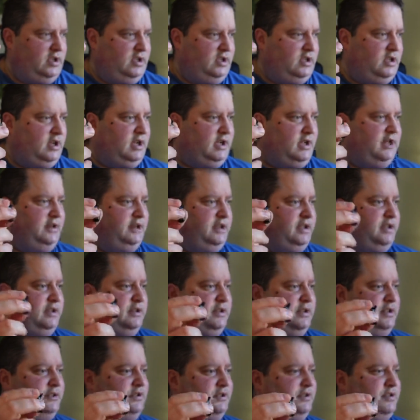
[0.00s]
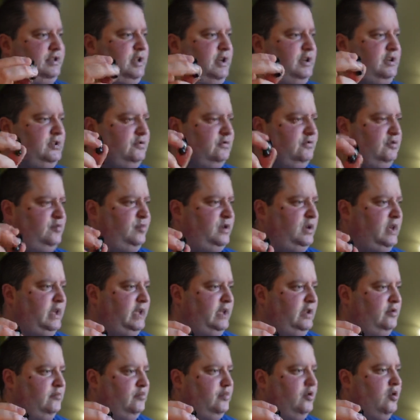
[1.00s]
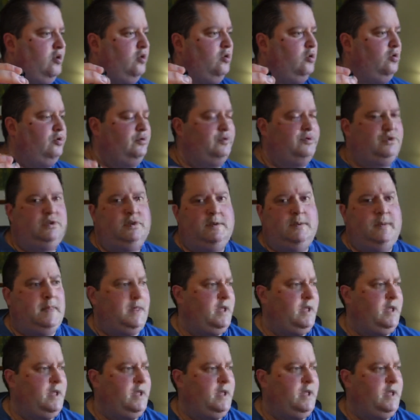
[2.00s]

and in-ear detection of play and pause.